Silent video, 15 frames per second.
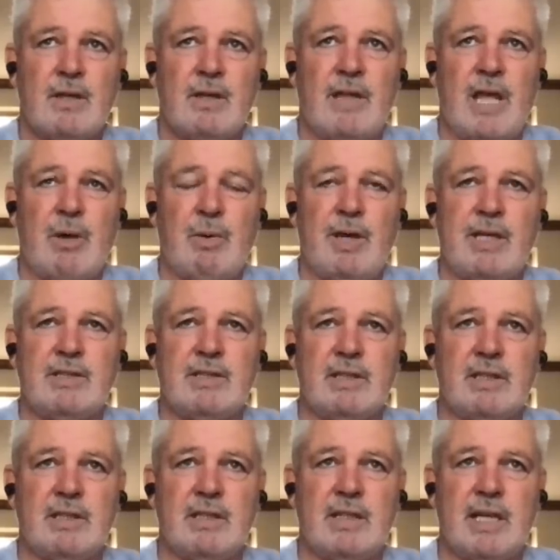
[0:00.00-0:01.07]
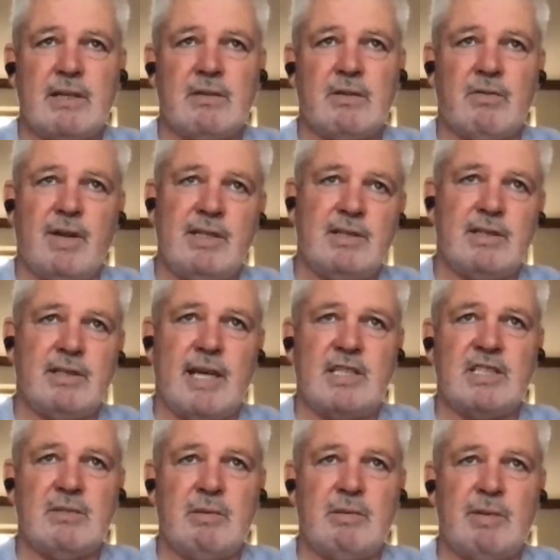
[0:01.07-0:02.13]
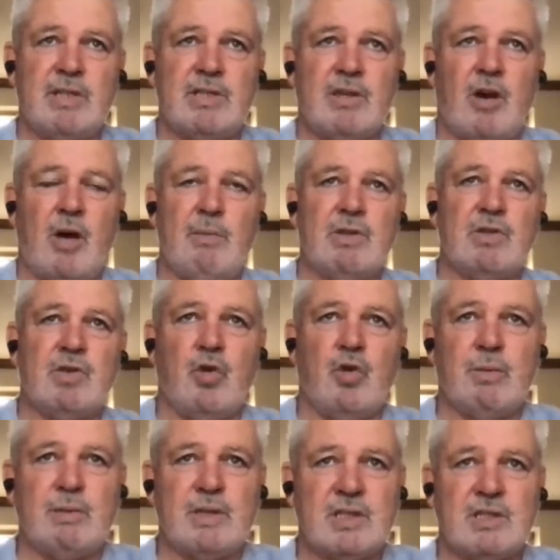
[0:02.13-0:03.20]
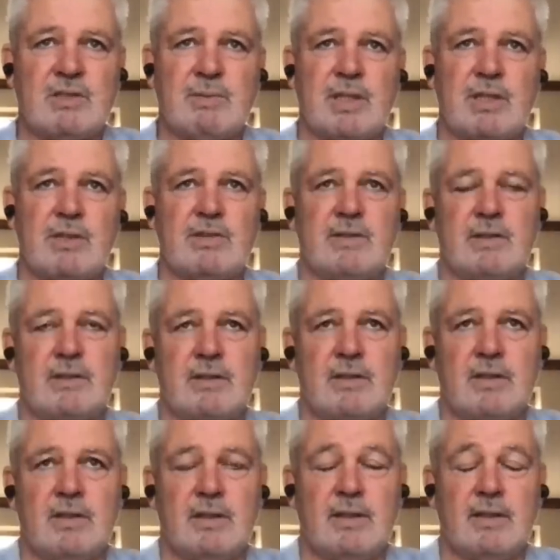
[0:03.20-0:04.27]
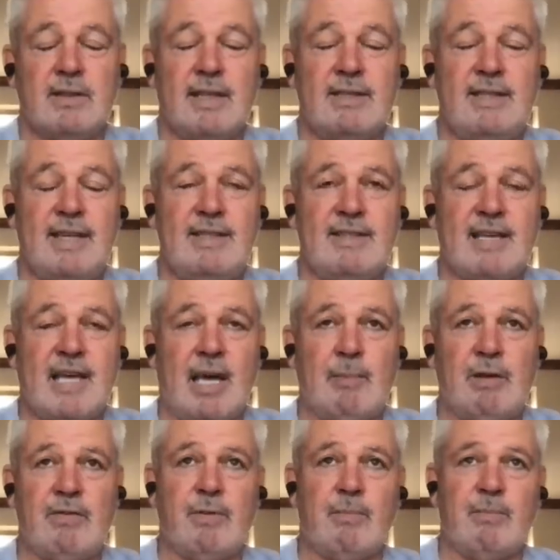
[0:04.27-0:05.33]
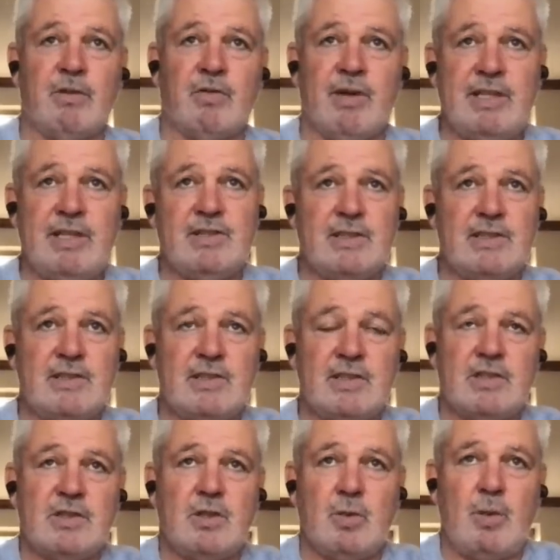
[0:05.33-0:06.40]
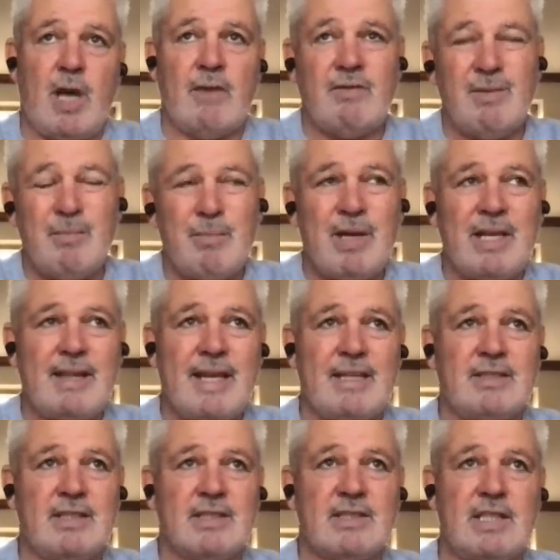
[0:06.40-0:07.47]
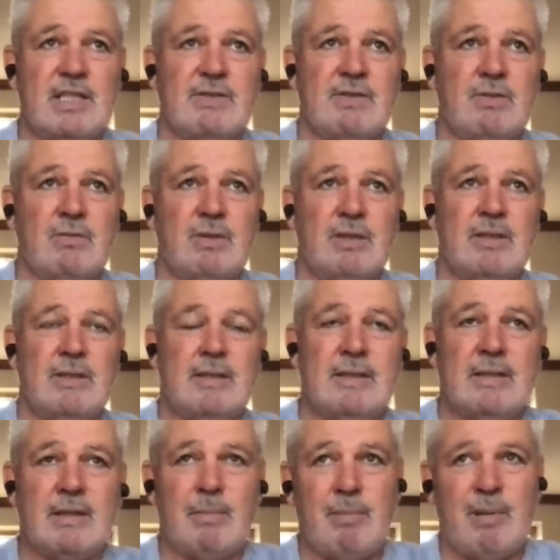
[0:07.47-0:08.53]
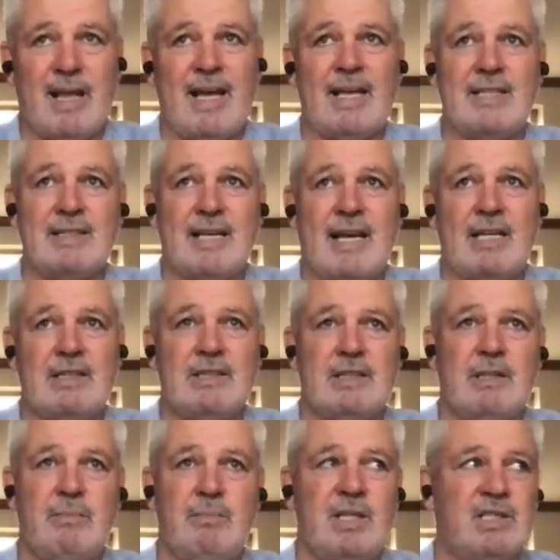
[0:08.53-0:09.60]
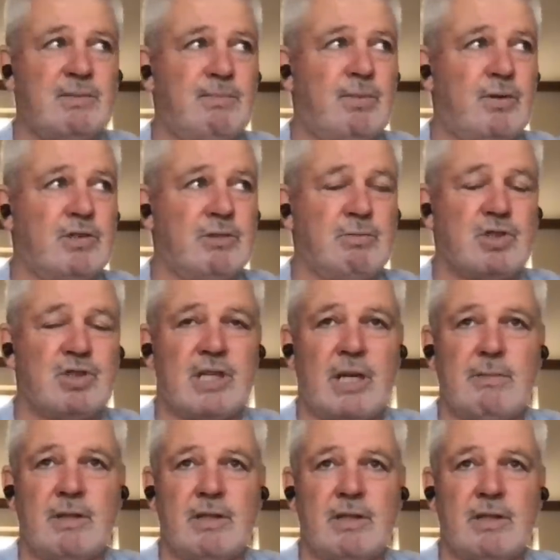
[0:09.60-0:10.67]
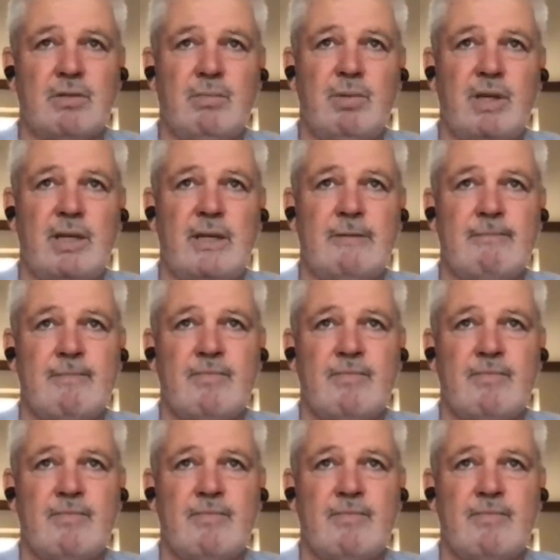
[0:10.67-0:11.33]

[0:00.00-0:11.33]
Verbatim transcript: they were excellent. And that, the reason it takes them a bit of time in tournaments is because they tend to come in from the regions who haven't been that successful. Players aren't in the best possible shape they should be,